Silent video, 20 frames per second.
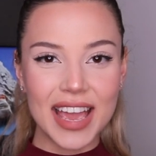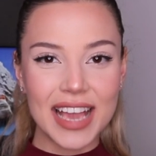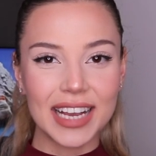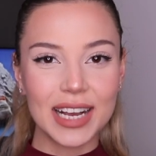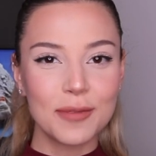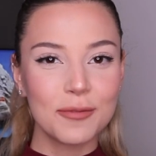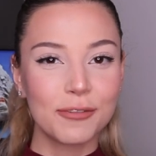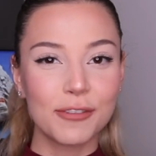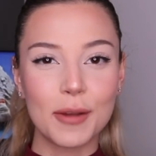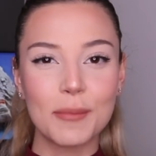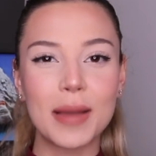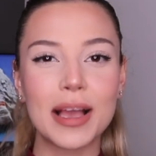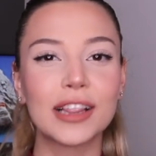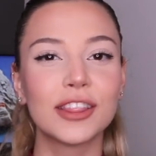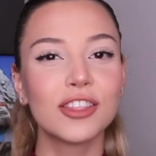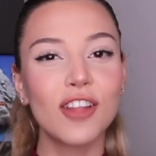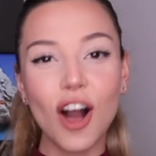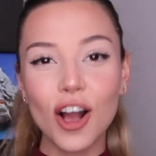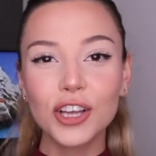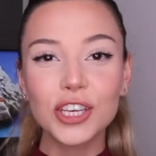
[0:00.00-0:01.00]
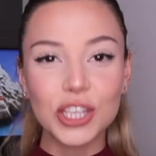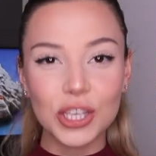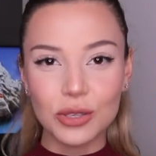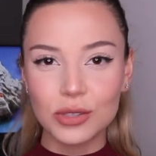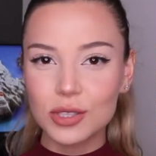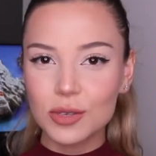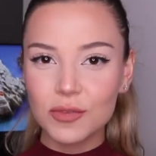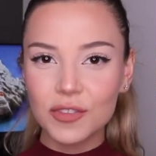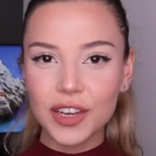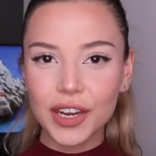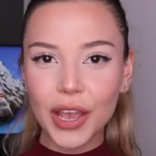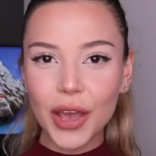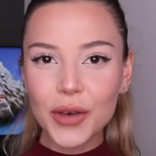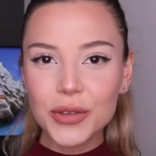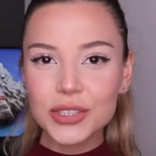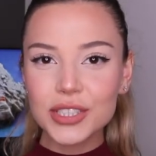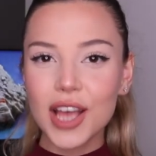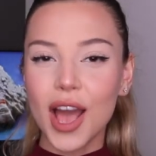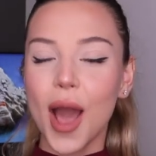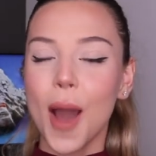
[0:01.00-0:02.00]
income from my long YouTube
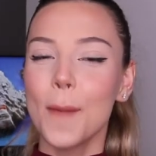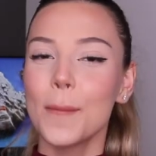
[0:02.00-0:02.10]
videos,